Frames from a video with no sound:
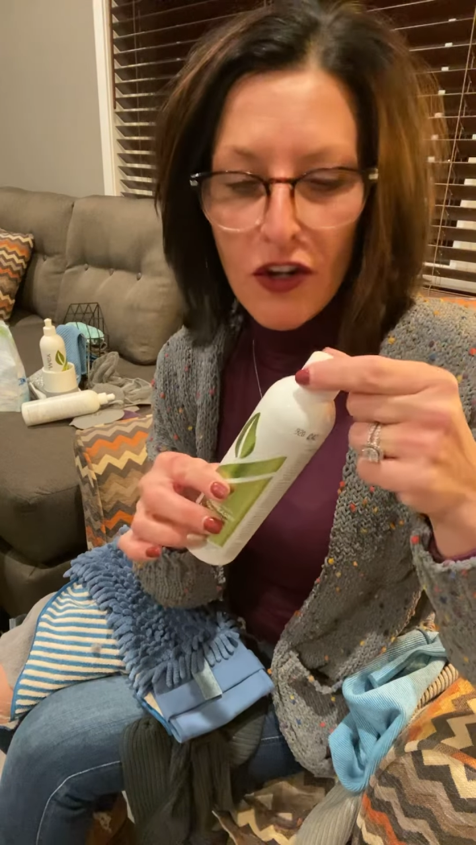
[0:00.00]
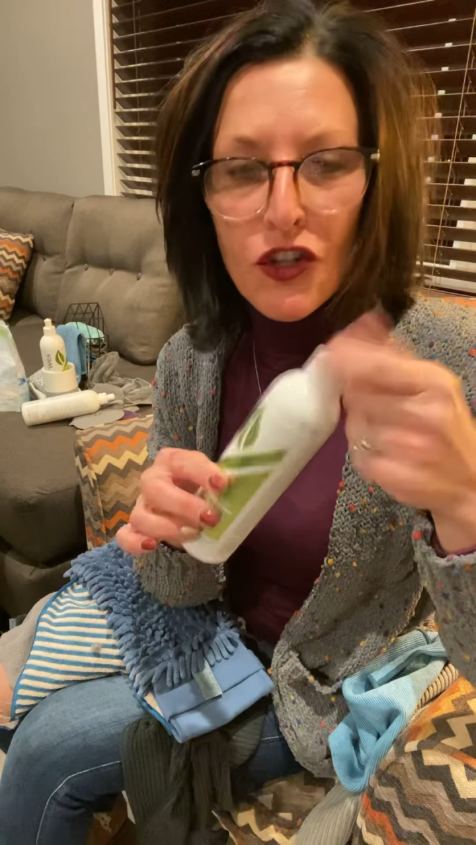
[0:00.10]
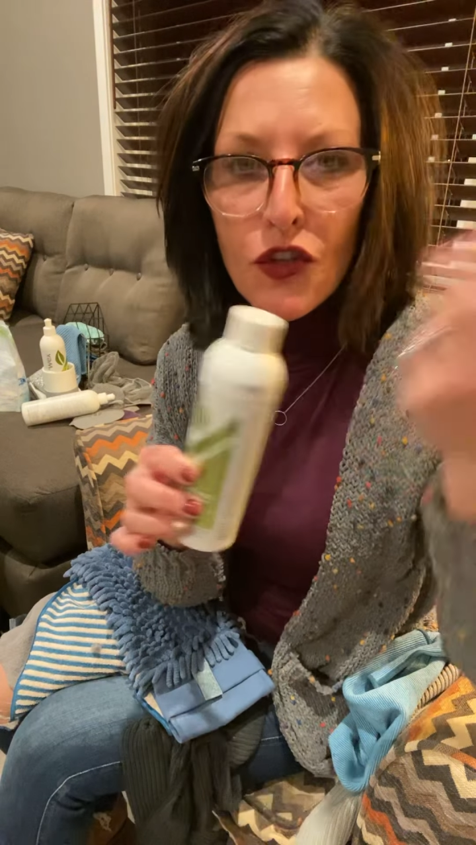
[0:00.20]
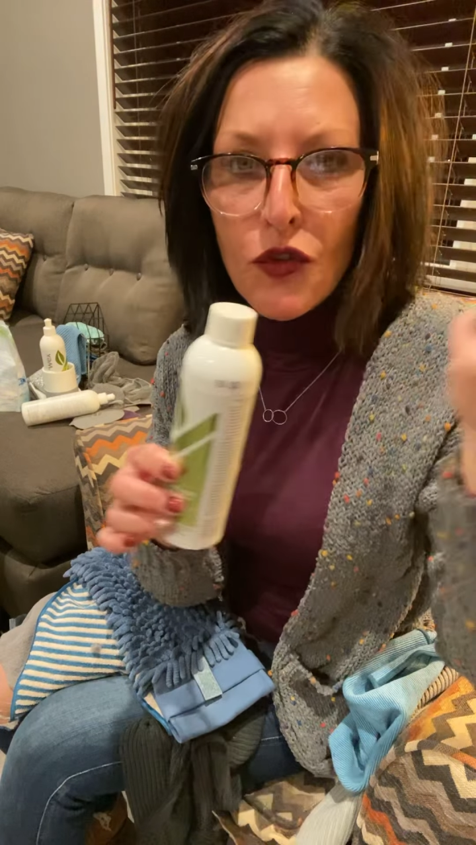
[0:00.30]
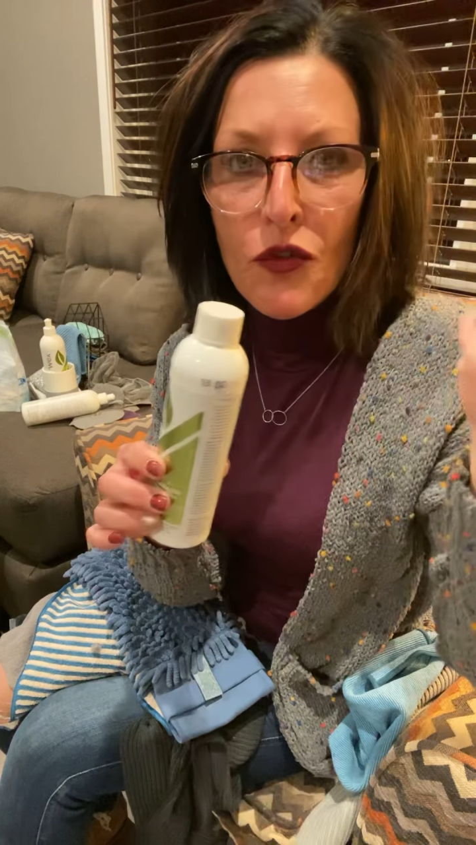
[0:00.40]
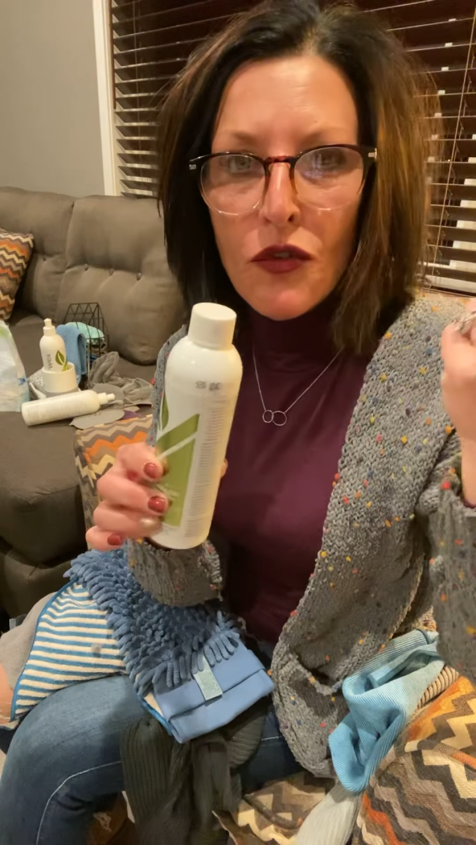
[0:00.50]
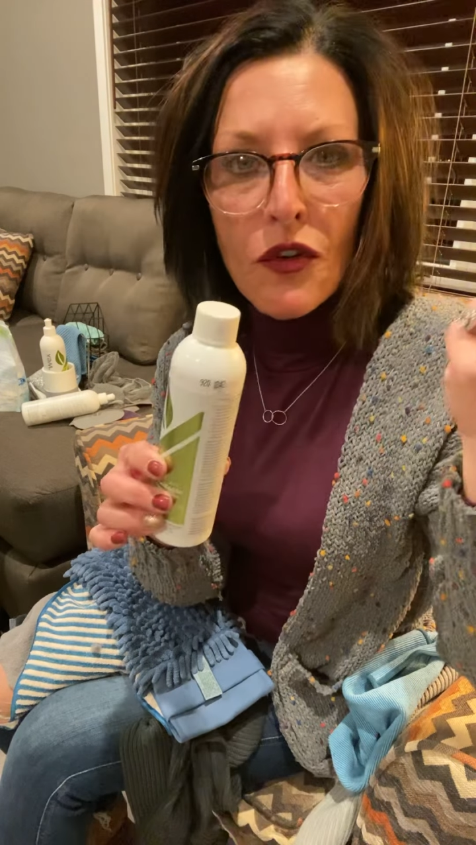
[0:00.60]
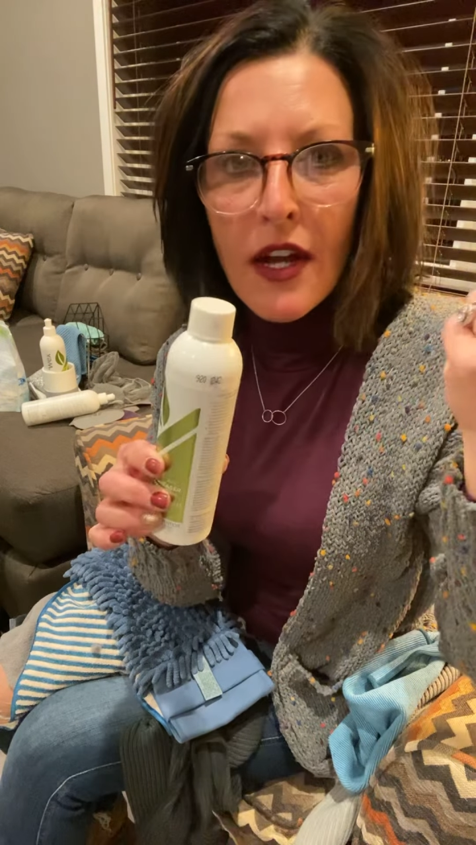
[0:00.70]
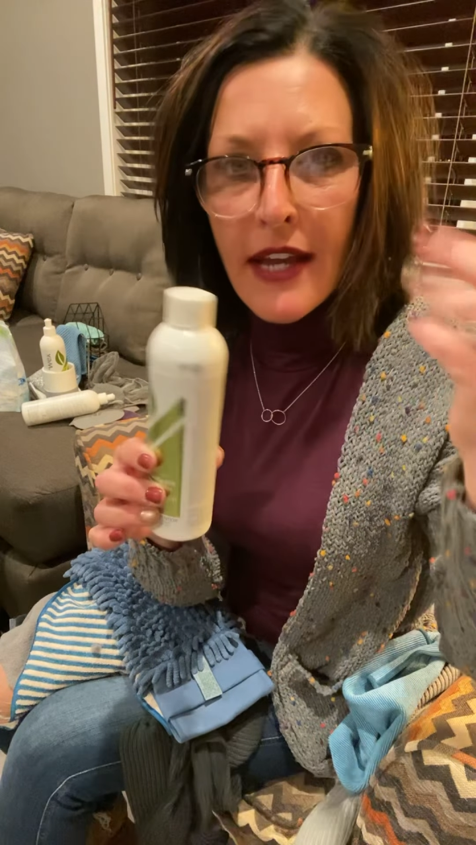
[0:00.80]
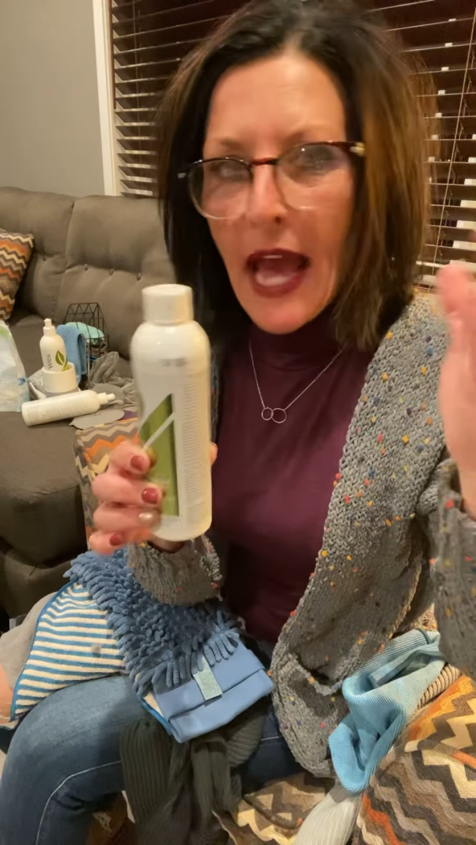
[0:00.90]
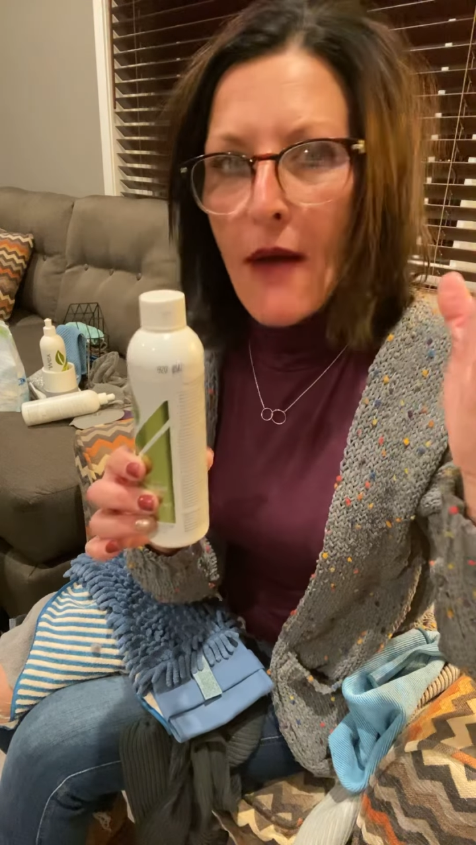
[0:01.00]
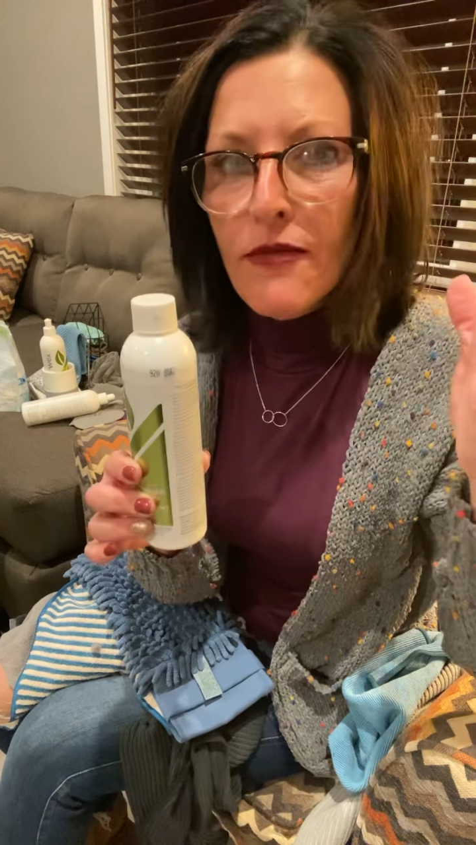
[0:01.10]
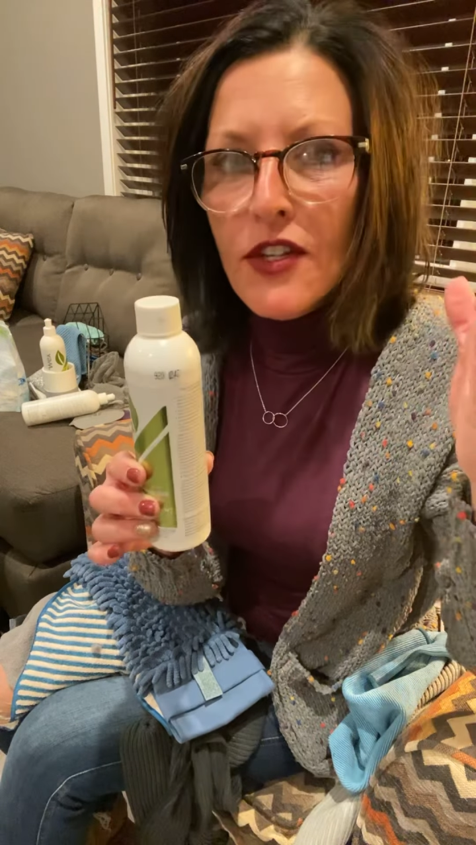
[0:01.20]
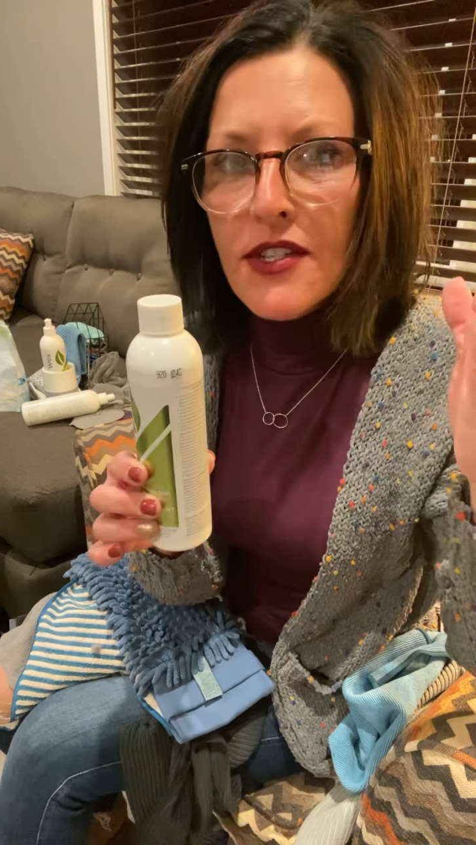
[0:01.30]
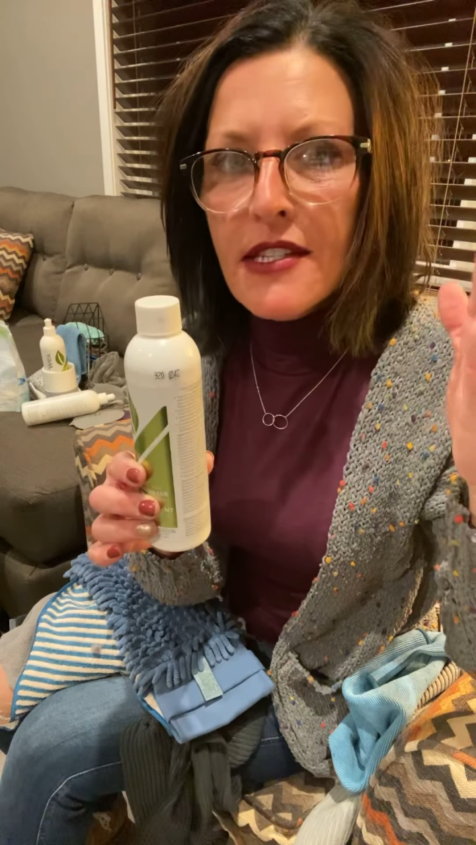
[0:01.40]
two
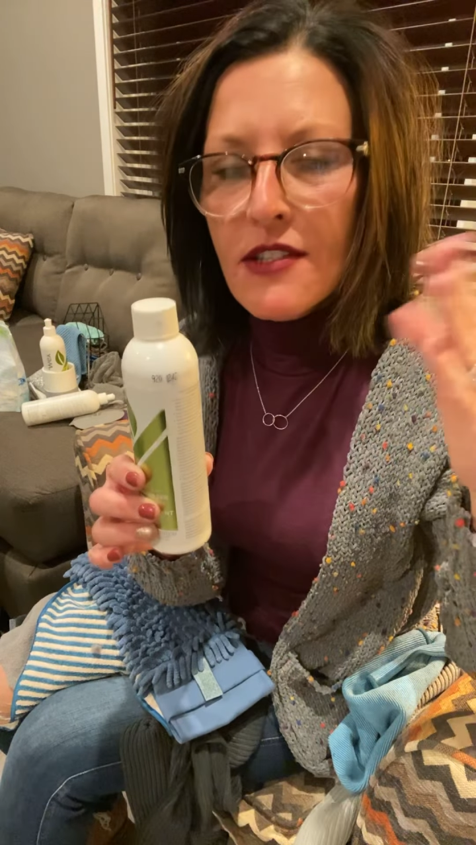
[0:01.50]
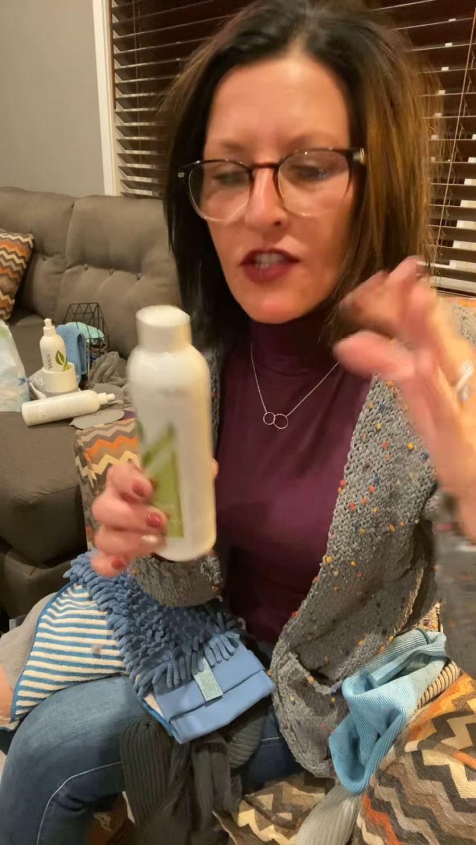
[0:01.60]
capfuls,